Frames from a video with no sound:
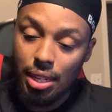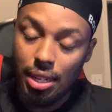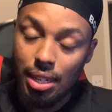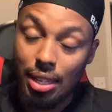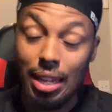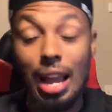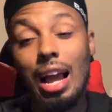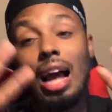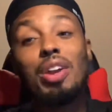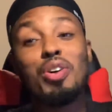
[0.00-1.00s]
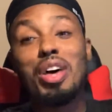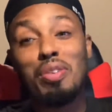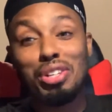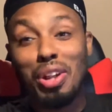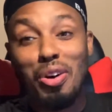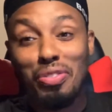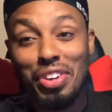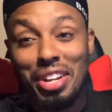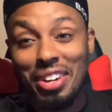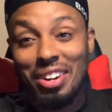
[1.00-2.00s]
Yeah, I know that was a long
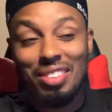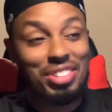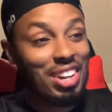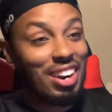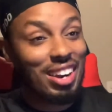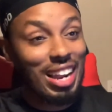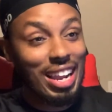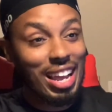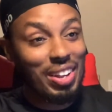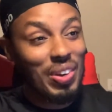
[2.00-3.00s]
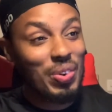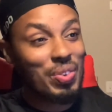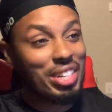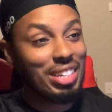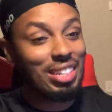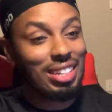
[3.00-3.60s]
video. I'm sorry, I got long-winded.